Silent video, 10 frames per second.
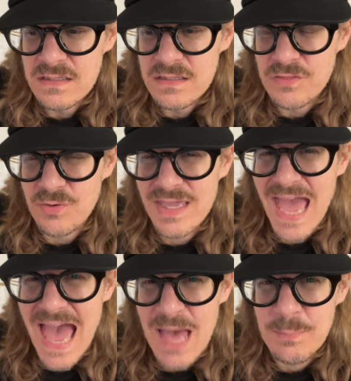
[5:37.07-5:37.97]
through
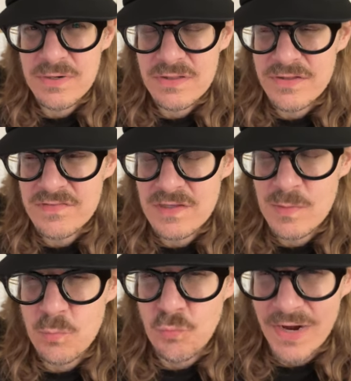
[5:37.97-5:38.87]

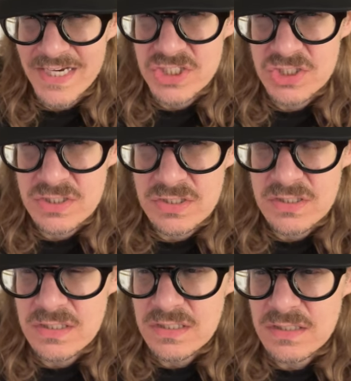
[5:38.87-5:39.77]
capitalism,
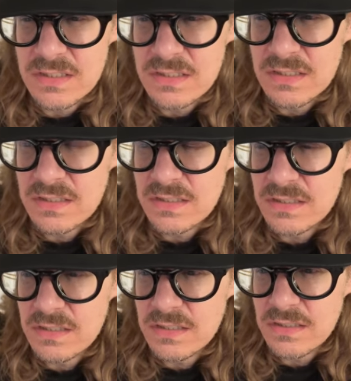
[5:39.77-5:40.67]
racial,
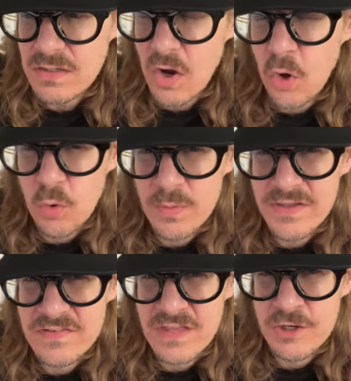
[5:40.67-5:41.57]

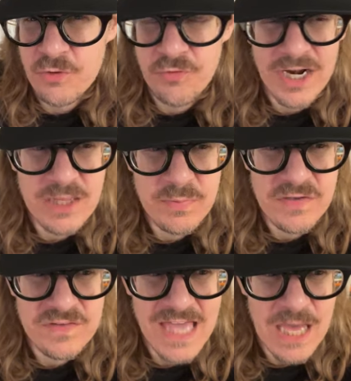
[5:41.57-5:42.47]
always and already,
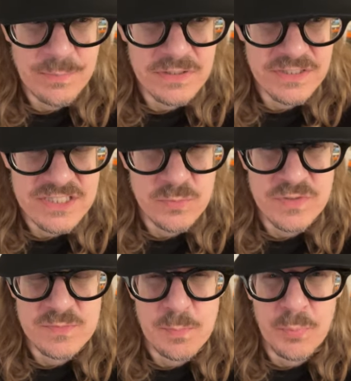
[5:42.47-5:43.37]
because capitalism
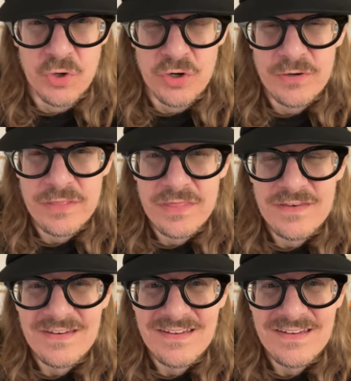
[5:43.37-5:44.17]
was birthed